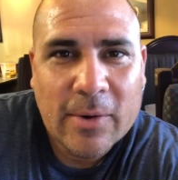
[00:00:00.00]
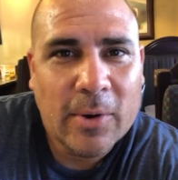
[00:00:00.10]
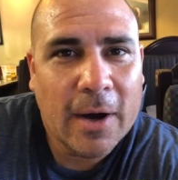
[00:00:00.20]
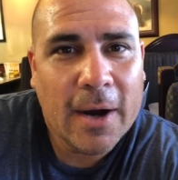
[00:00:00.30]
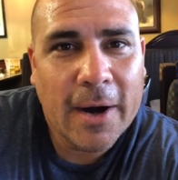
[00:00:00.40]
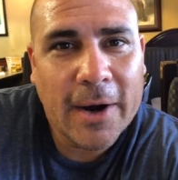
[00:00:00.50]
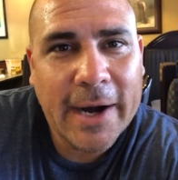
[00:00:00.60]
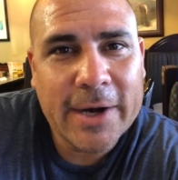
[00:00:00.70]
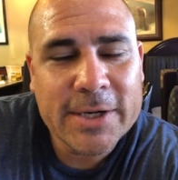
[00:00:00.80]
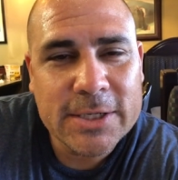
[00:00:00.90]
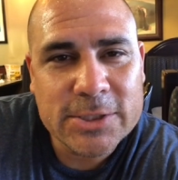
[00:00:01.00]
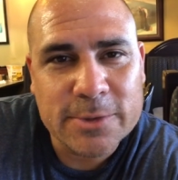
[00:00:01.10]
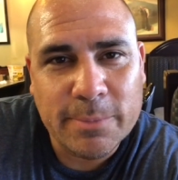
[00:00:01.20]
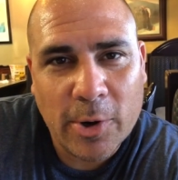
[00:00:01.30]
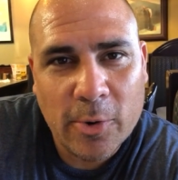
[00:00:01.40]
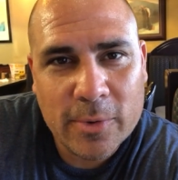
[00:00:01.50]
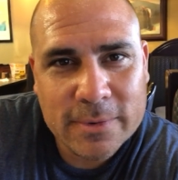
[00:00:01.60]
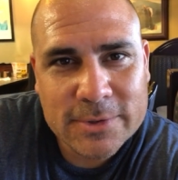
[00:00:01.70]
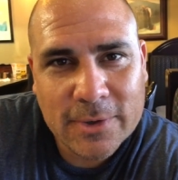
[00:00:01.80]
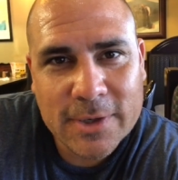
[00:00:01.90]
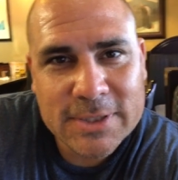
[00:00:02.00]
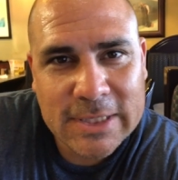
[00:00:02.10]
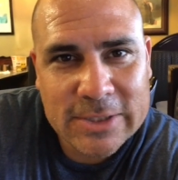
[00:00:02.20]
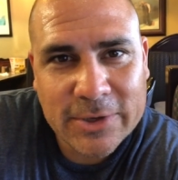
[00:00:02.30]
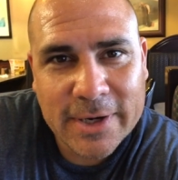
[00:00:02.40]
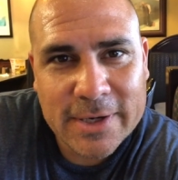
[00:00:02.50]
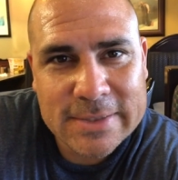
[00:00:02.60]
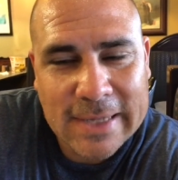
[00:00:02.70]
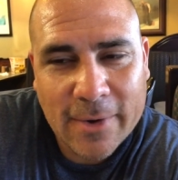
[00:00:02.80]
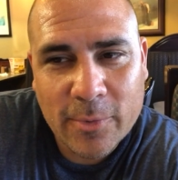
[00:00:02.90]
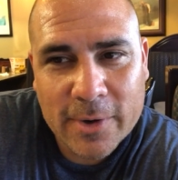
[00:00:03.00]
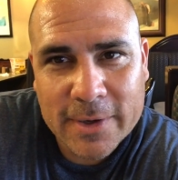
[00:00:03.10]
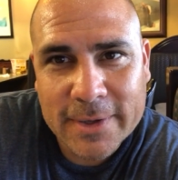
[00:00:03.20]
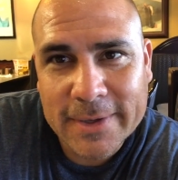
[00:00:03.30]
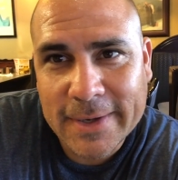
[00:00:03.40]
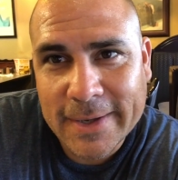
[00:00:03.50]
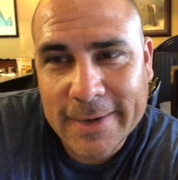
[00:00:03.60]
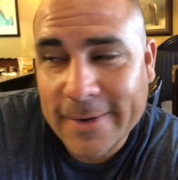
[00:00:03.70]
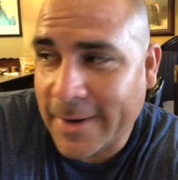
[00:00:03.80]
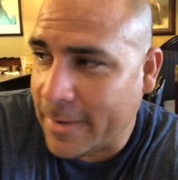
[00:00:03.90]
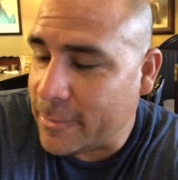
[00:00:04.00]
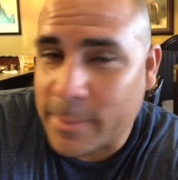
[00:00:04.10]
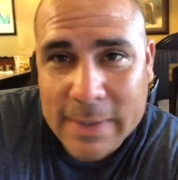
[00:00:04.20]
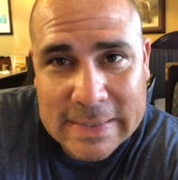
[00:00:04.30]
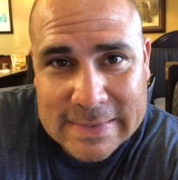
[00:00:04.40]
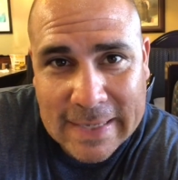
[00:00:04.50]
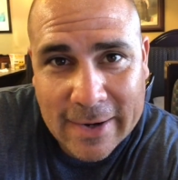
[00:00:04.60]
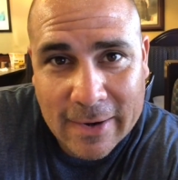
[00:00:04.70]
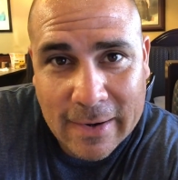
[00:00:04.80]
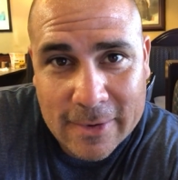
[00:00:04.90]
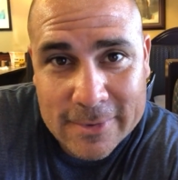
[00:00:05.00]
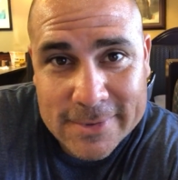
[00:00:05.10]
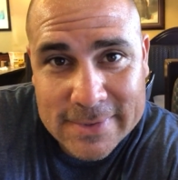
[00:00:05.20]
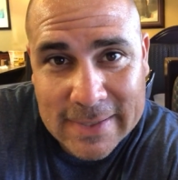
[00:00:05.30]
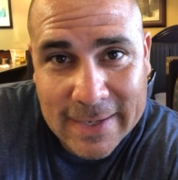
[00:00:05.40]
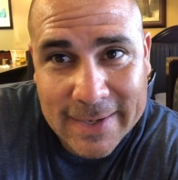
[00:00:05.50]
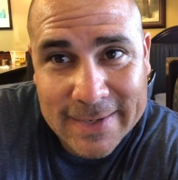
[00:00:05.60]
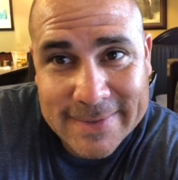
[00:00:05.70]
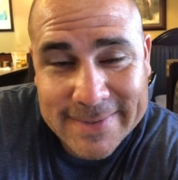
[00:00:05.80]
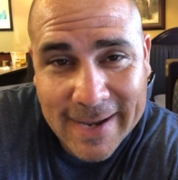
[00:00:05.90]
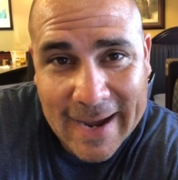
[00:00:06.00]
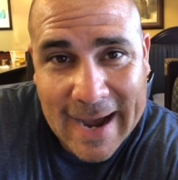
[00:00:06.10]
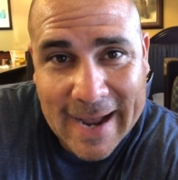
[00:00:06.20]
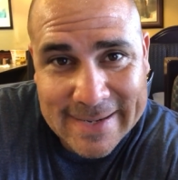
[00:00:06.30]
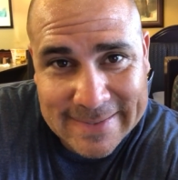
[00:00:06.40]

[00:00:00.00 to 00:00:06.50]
Well, our air condition broke, so our central air is not working, and everybody's at our house, and it is hot.